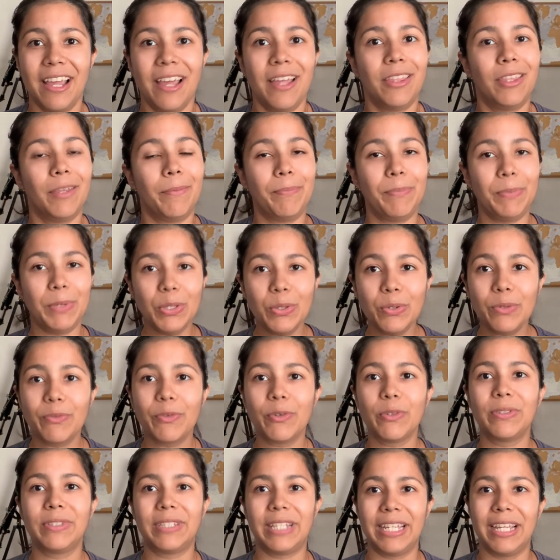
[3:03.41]
The
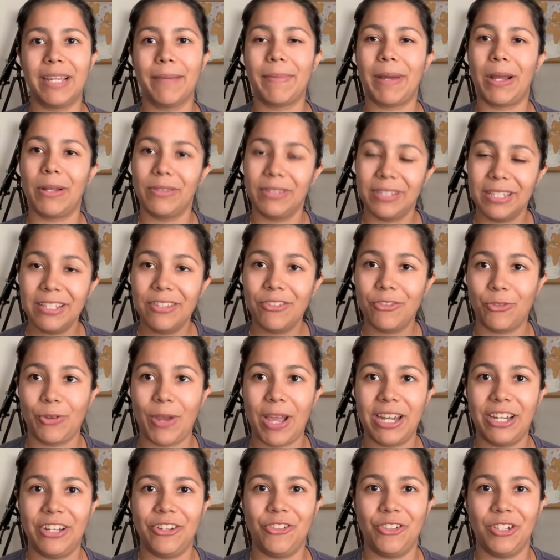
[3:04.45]
beautiful thing about this
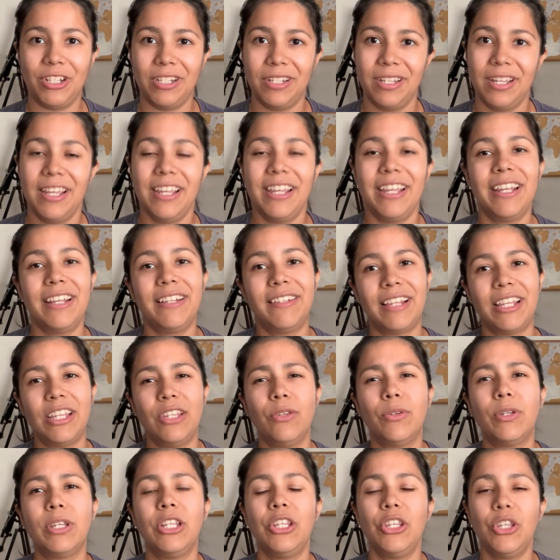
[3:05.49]
strategy is that
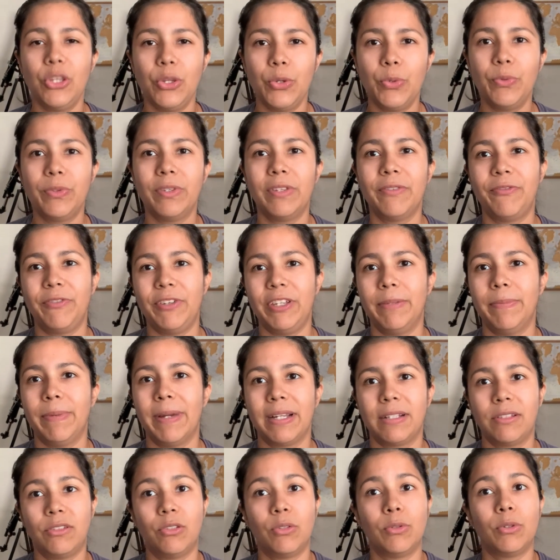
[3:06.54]
you can use the
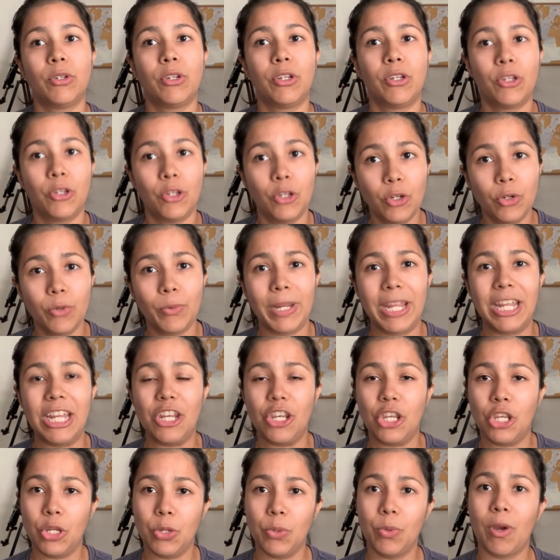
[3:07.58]
feedback to curate
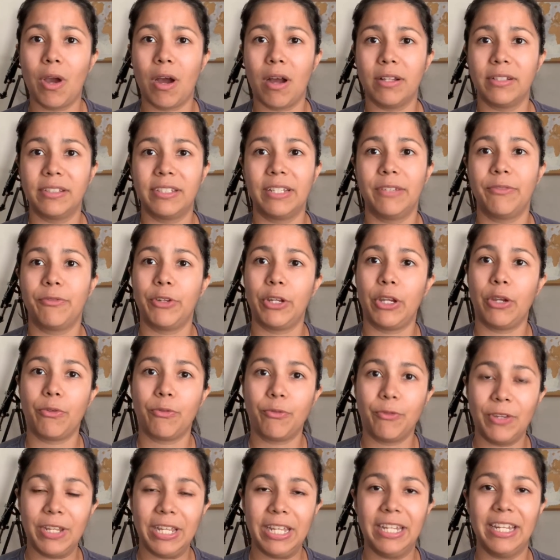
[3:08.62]
new content for your
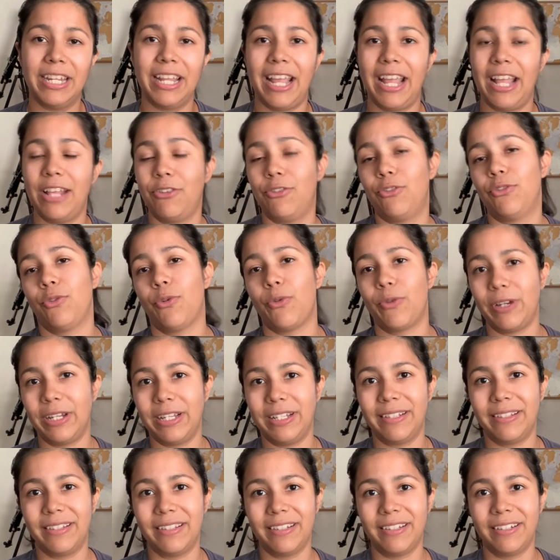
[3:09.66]
feed and
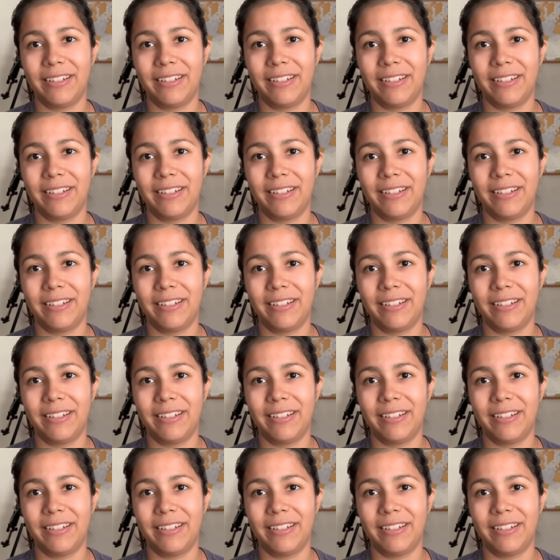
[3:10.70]
stories.